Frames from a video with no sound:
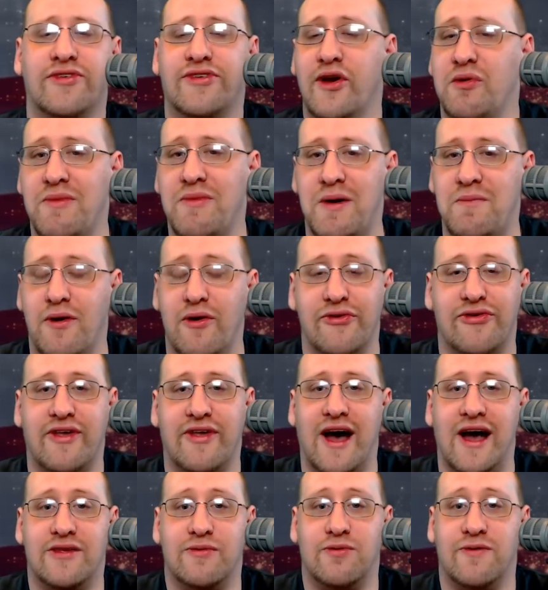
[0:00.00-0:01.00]
some on both
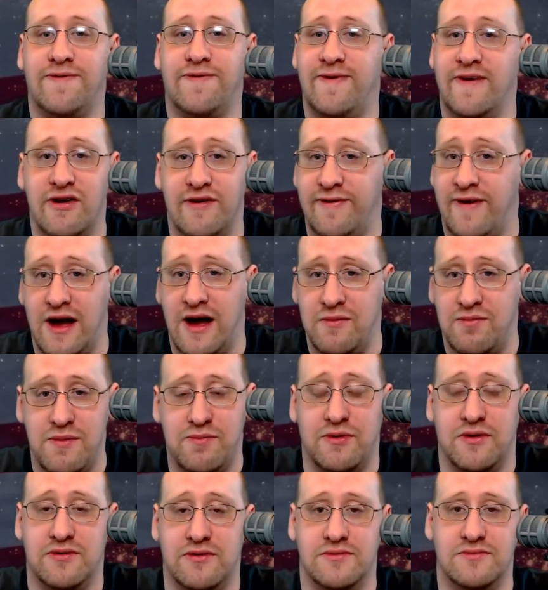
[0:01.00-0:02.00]
sides were very fine
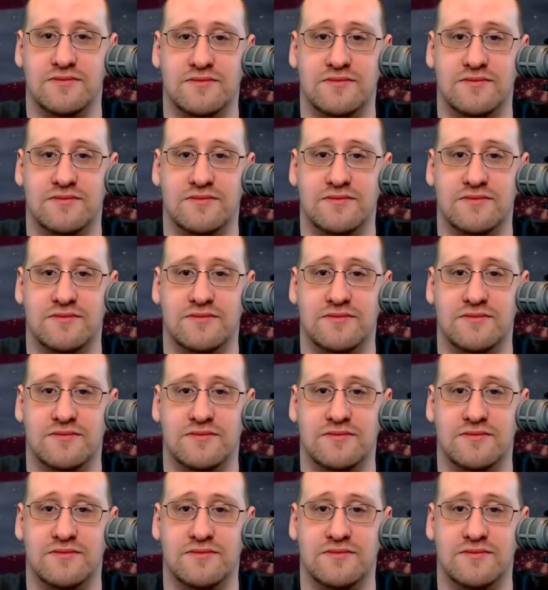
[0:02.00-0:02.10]
people.